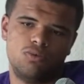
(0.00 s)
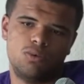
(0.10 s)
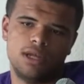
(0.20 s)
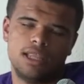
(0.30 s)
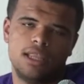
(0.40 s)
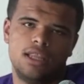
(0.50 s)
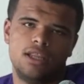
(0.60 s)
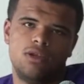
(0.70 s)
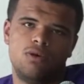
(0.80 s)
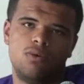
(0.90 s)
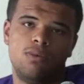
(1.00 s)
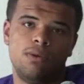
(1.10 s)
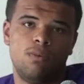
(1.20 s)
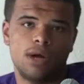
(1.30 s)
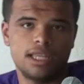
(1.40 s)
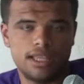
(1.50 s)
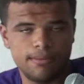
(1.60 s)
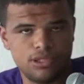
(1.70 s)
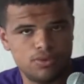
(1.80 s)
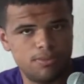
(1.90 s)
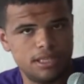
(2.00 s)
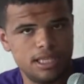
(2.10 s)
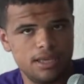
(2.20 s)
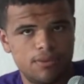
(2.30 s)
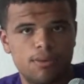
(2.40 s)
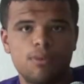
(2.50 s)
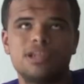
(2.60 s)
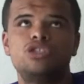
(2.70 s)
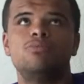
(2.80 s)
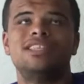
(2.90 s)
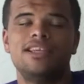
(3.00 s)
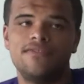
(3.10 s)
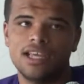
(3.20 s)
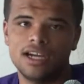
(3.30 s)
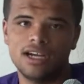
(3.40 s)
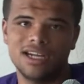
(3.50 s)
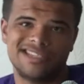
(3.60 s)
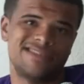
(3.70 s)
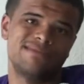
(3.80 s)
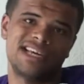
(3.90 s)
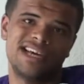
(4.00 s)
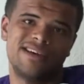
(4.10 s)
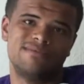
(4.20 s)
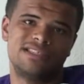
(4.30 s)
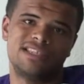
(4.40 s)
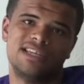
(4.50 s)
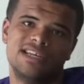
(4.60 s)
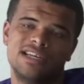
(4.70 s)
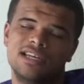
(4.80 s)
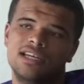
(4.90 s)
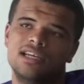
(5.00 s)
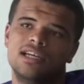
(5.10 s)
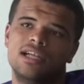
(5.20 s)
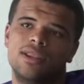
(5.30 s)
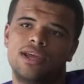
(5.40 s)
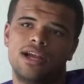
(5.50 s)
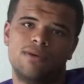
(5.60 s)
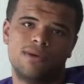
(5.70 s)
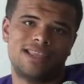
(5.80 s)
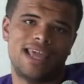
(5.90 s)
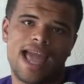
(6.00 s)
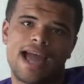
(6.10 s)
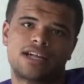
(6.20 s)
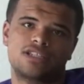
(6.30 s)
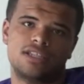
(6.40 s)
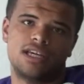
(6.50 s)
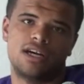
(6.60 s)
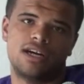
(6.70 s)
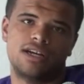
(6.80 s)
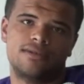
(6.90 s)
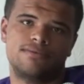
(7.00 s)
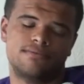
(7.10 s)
what we want them to believe, what we want to believe they are, and sometimes they're what they actually are.